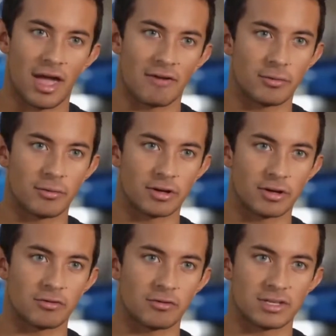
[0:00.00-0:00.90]
everyone
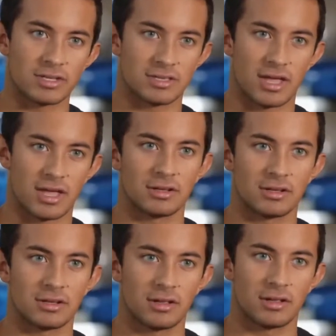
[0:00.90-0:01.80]
agrees that
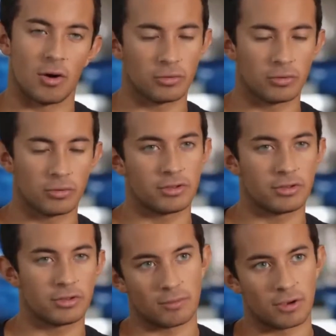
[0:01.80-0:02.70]
the only
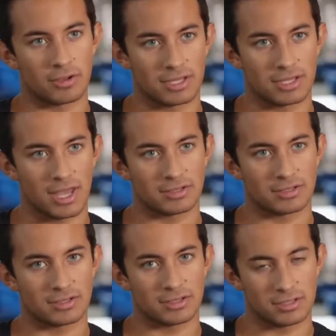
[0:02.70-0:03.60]
way that we're going to get
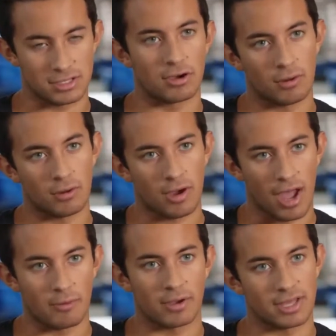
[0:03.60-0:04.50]
to zero
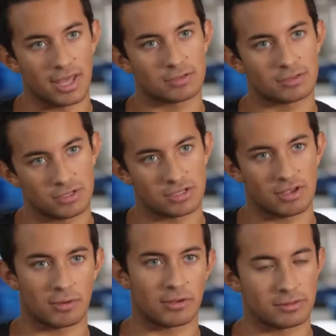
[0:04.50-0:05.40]
highway deaths, which is
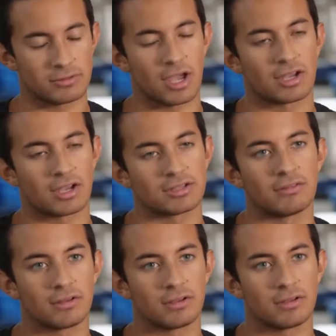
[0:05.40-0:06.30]
everyone's objective,
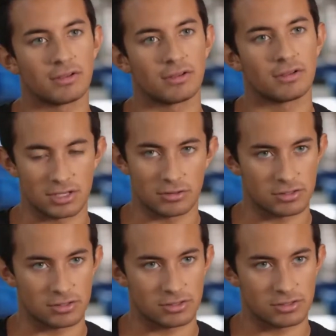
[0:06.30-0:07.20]
is to
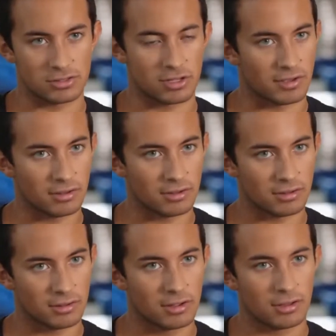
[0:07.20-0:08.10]
use self-driving.
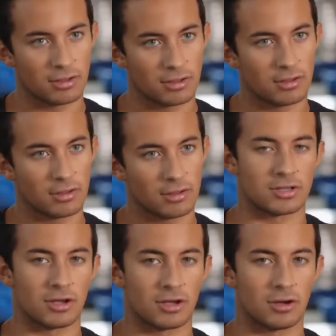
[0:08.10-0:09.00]
And
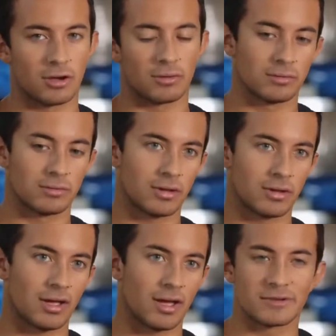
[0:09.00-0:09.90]
so
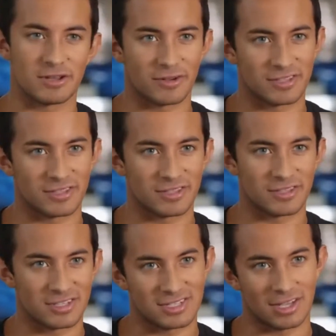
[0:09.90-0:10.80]
I'm sure you've heard the
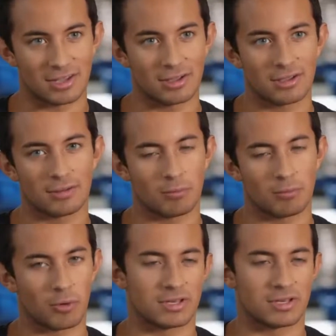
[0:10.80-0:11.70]
statistic.
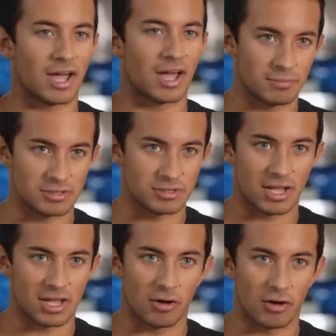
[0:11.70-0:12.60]
More than 90% of
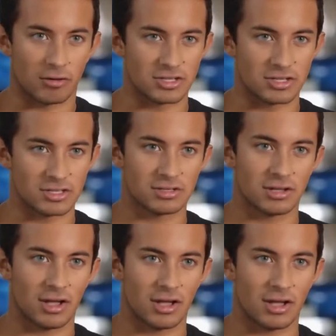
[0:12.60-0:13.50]
all
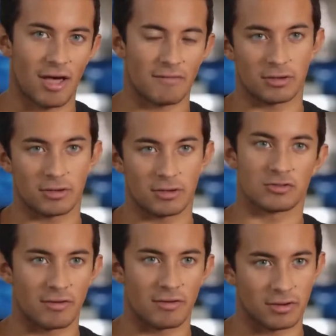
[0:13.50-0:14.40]
crashes have a human
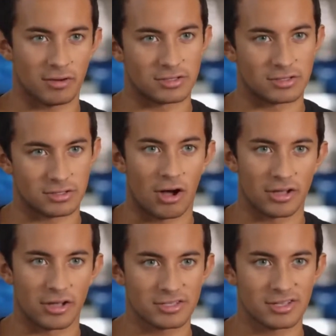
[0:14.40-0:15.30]
driver as the
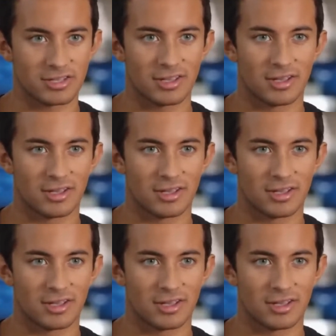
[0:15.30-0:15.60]
cause.